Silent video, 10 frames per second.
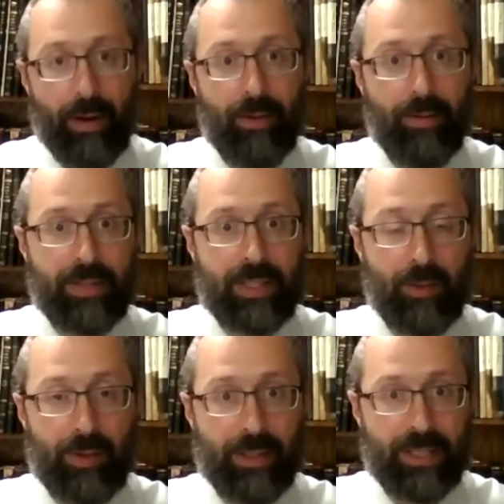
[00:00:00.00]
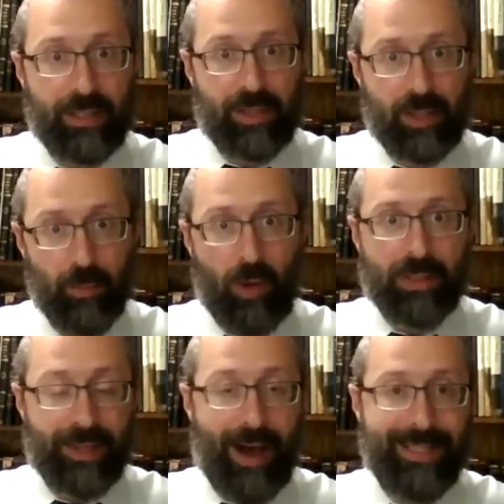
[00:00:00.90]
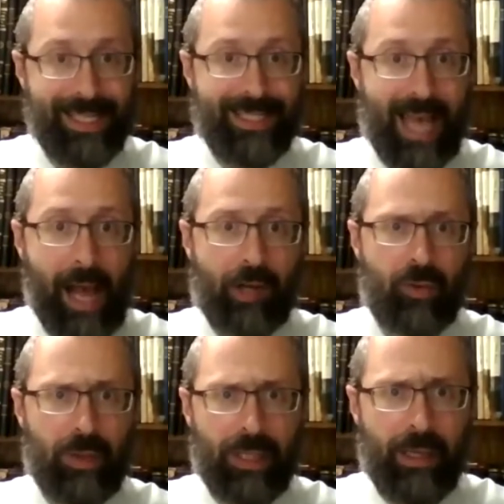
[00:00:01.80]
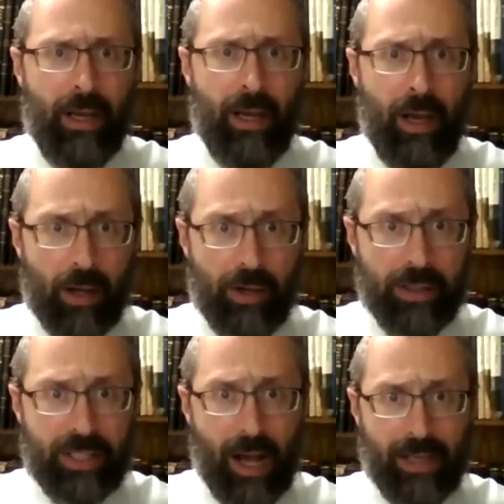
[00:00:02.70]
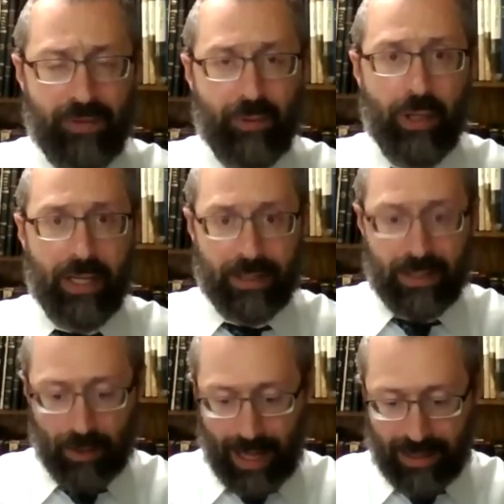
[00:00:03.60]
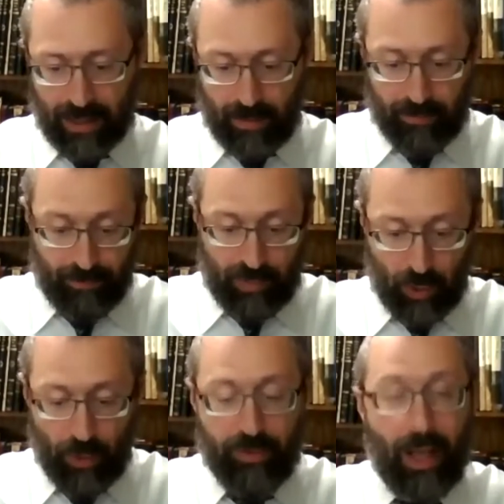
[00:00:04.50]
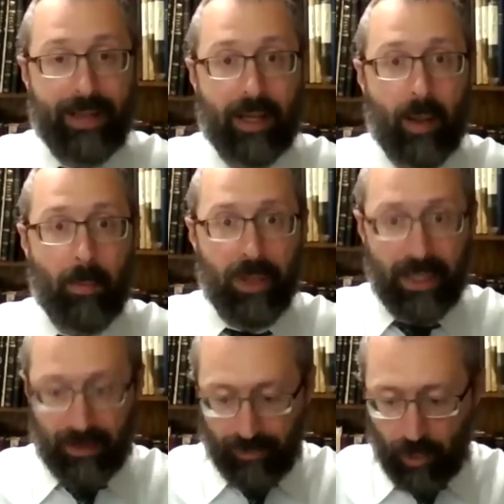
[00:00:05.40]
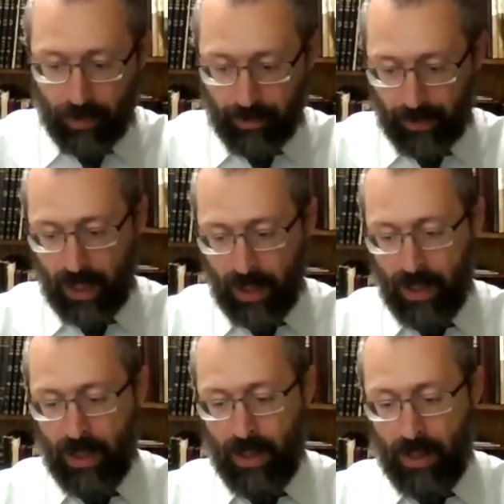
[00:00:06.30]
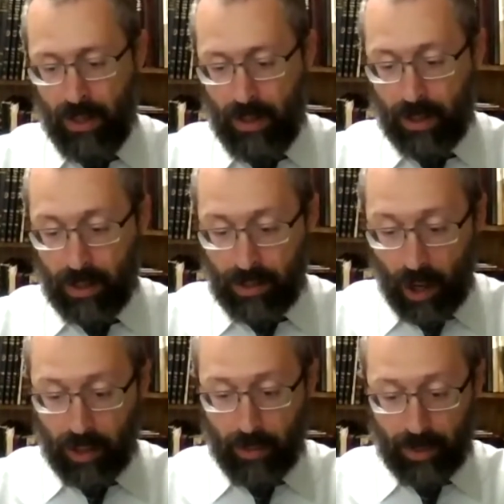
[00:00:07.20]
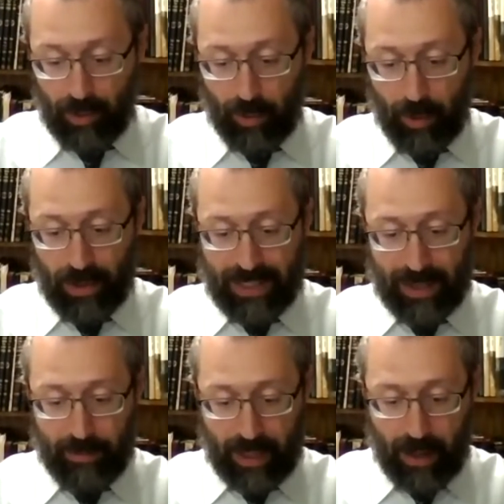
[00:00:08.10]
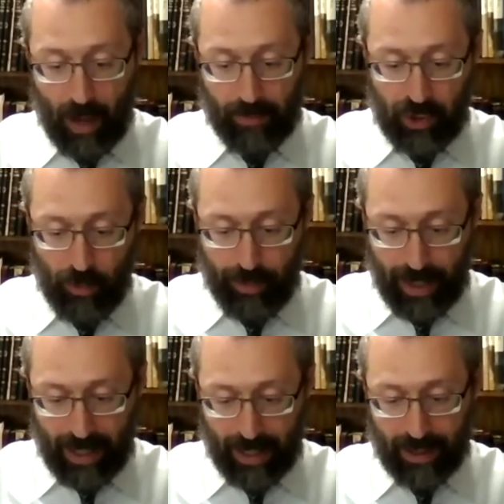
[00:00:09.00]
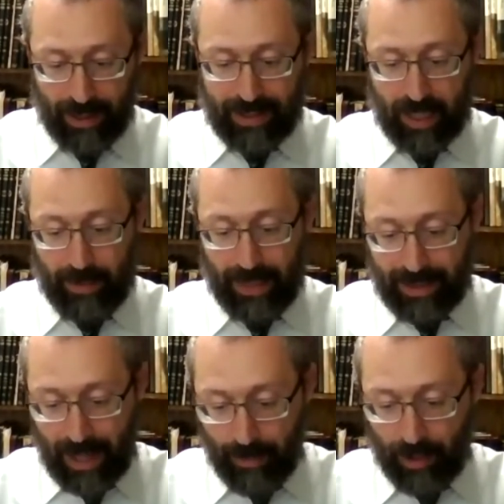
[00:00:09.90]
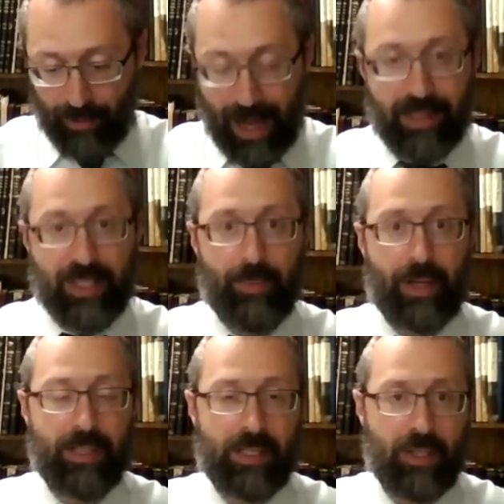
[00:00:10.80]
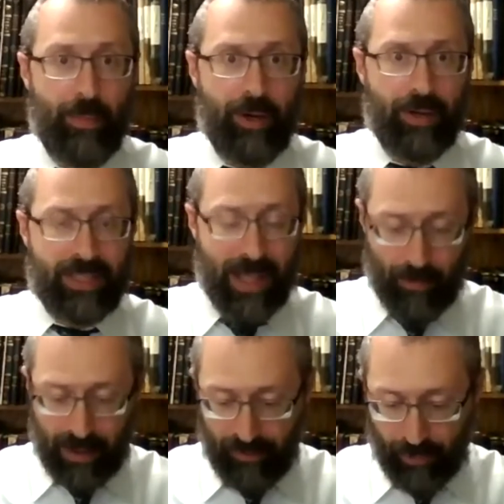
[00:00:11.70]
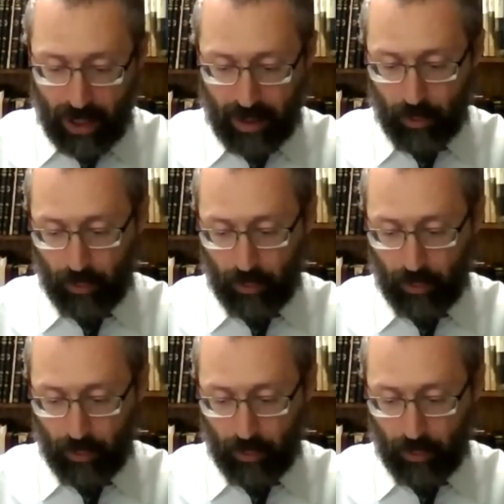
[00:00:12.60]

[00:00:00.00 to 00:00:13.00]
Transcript: So this small size is actually a good size for it, and so that's sort of like the complete fruit. Gedolim peturim, but once they become too big, it's going to be exempt of maaser because it's so bitter. It's not really food anymore.